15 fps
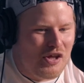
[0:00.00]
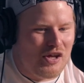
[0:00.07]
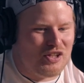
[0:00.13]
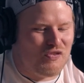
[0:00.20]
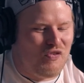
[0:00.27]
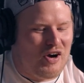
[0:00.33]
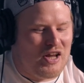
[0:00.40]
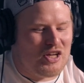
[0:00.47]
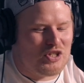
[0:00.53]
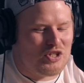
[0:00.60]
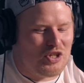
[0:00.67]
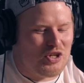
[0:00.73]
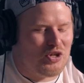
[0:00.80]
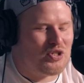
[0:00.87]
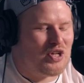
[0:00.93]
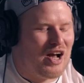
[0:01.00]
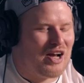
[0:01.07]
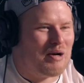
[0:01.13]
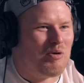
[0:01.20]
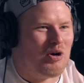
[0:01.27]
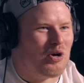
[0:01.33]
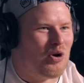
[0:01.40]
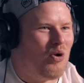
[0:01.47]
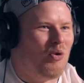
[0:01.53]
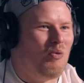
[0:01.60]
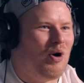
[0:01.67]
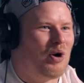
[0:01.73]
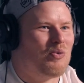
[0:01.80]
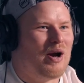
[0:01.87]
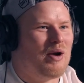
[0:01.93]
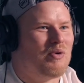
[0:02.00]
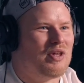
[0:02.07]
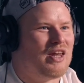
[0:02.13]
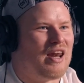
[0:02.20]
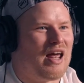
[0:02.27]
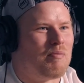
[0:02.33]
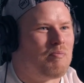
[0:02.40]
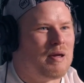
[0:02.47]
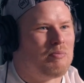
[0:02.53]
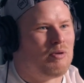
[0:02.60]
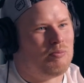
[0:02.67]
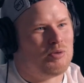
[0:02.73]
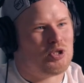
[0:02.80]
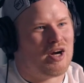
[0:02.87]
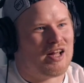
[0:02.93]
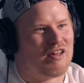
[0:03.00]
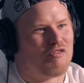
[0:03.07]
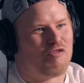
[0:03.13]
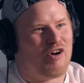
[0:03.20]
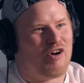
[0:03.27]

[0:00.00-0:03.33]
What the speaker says: it's funny because you're talking about going one way with it, and people have been trying to get